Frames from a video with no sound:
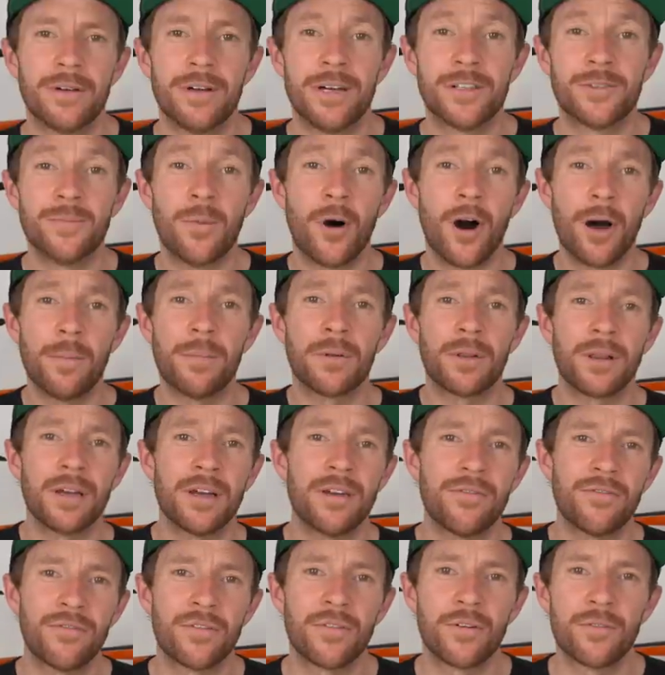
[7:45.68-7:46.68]
it's my
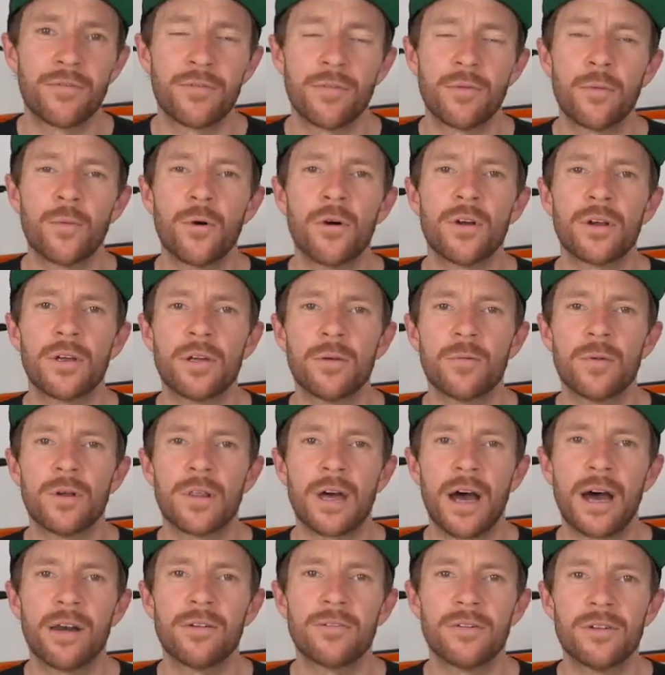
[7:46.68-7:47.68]
belief from working with
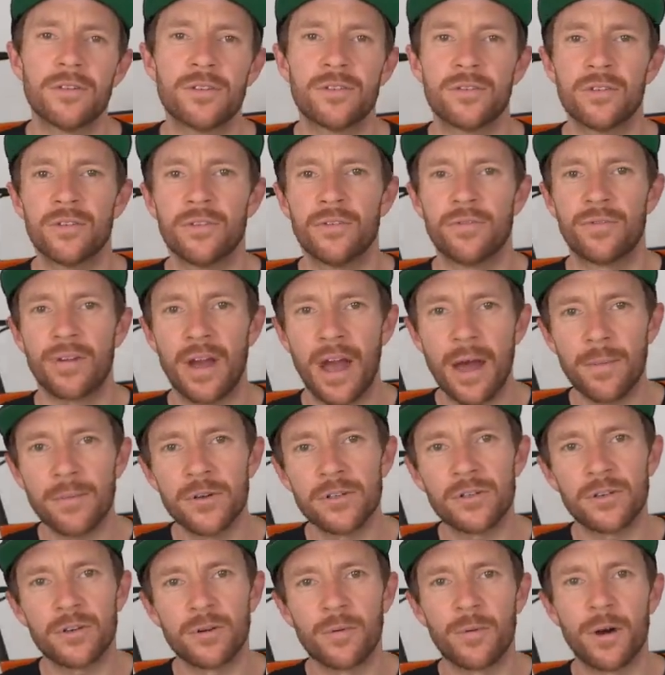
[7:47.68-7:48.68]
hundreds of
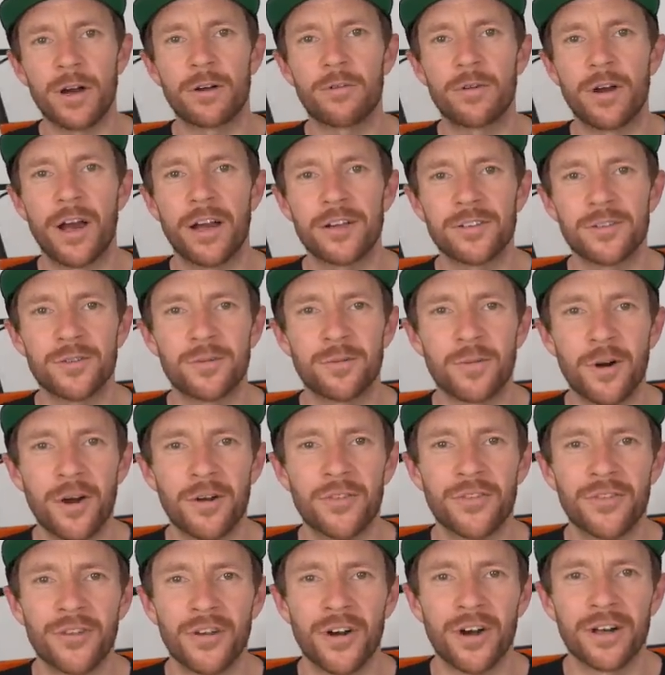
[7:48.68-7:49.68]
amateur and recreational
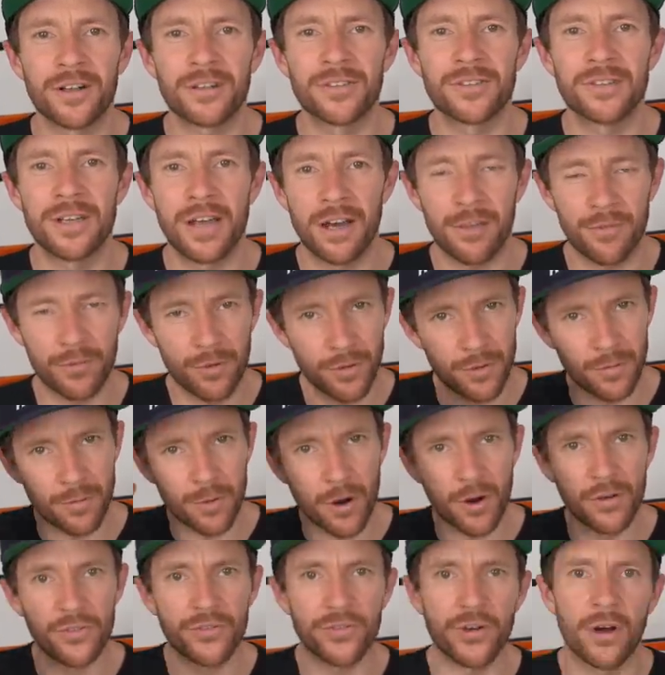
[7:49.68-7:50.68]
road cyclists now through the
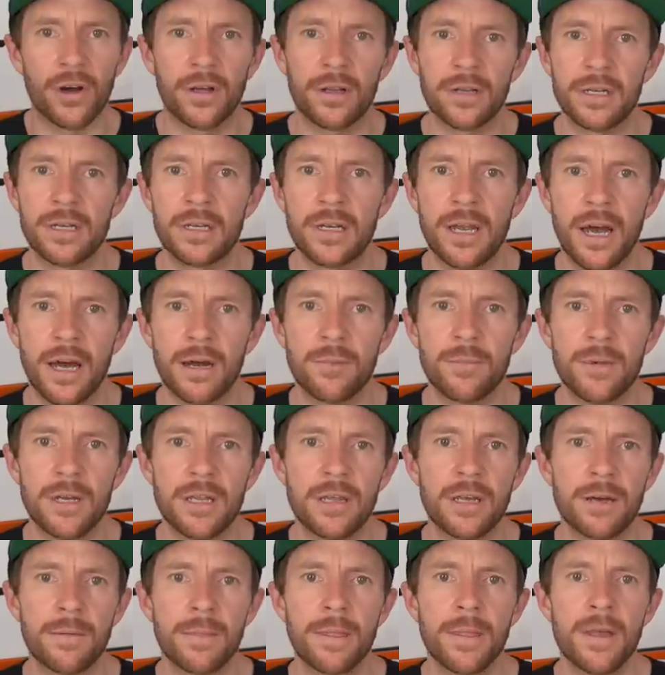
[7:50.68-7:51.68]
Road Cycling Academy
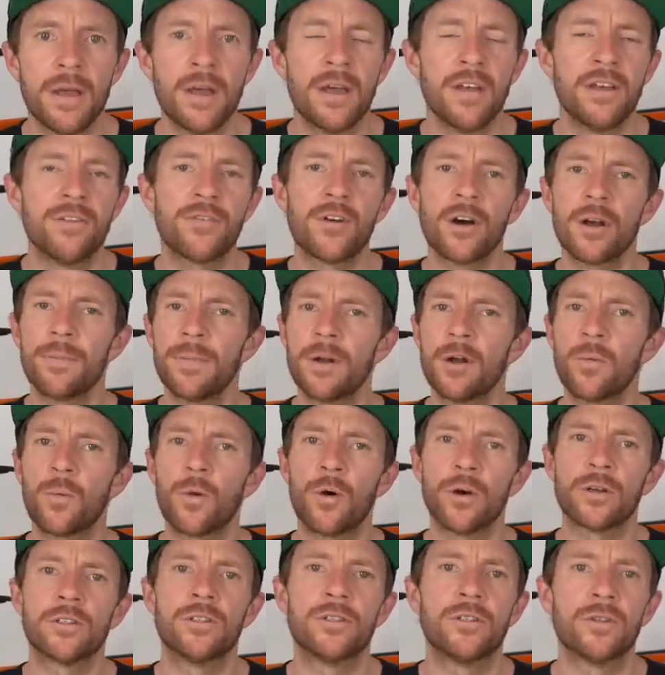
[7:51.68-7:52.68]
that you've got a bit of
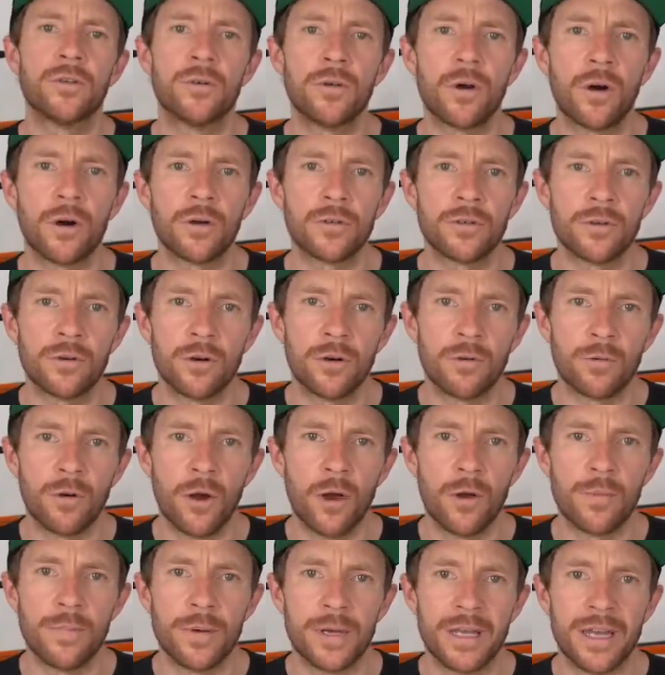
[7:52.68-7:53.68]
work to do on your
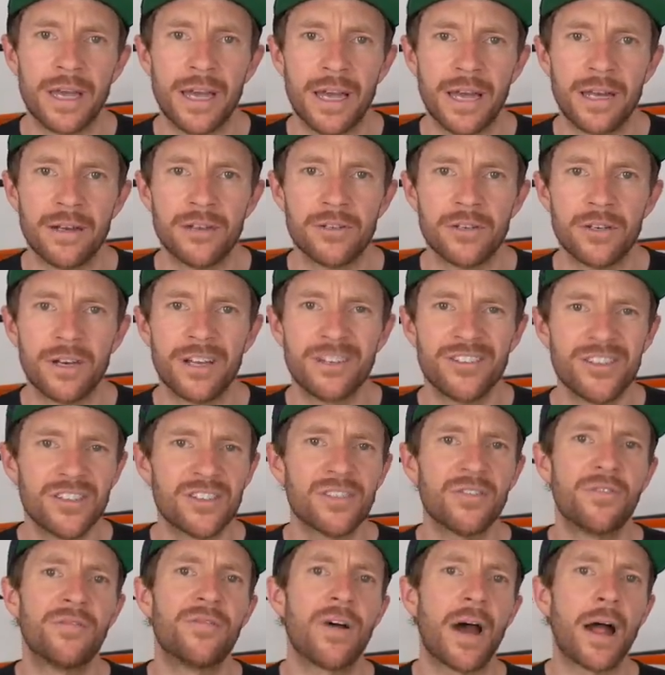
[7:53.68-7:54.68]
aerobic engine. And
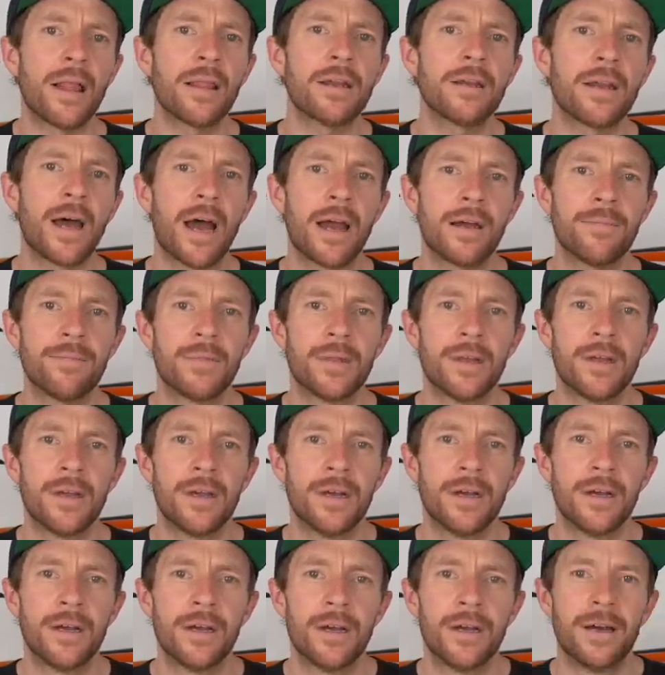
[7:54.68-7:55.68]
just to validate
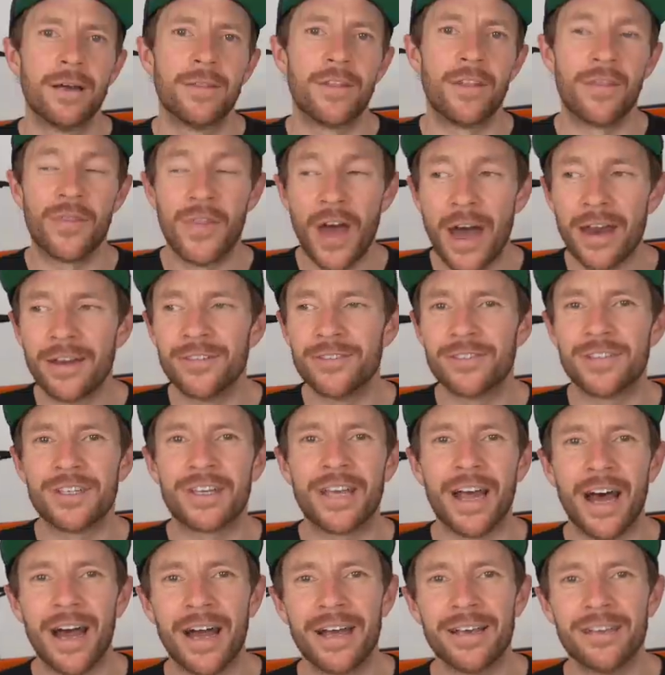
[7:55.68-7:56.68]
that that is the
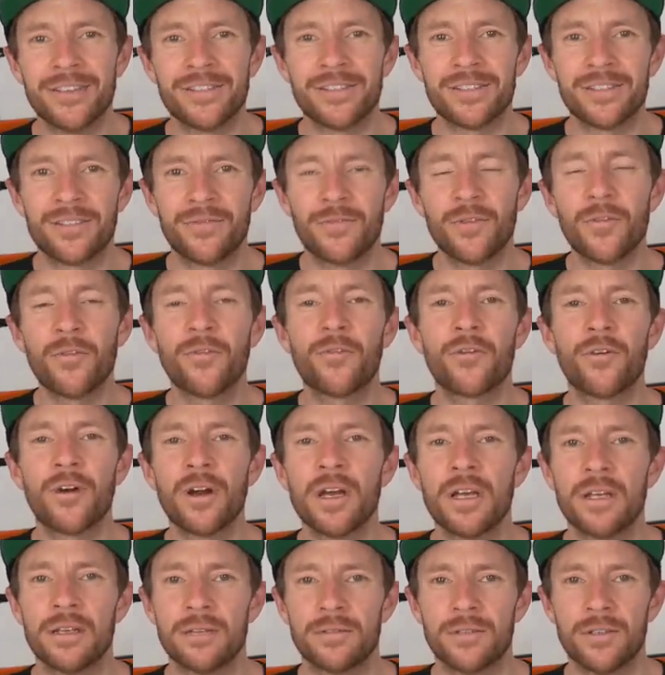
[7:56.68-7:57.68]
case, feel
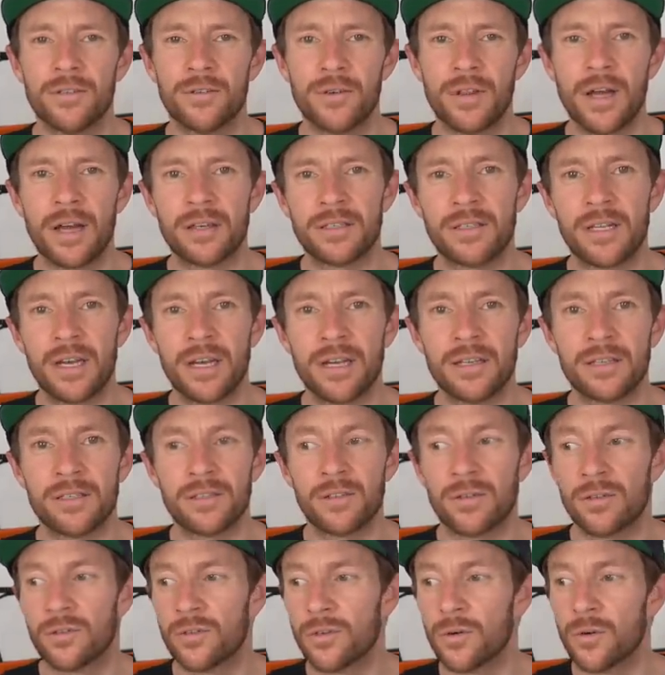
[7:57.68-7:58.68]
free to do that
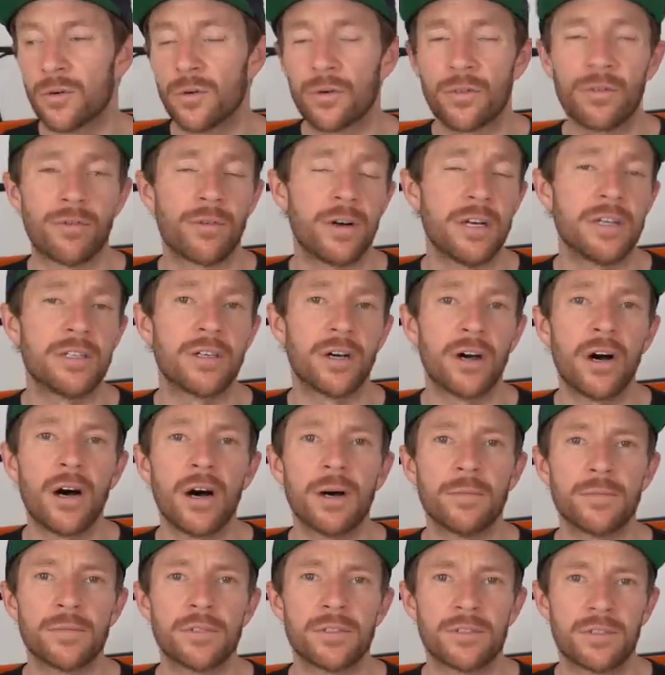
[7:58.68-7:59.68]
test 2 or 3
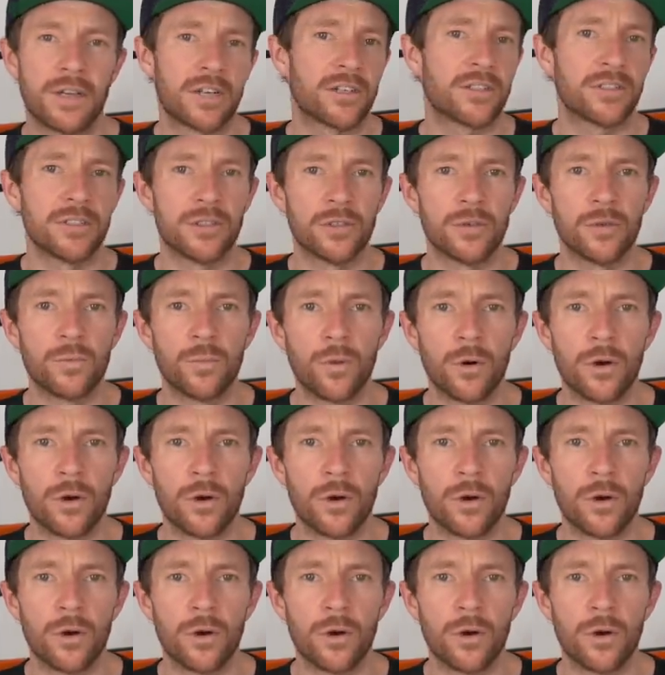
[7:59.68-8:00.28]
times. It's actually a good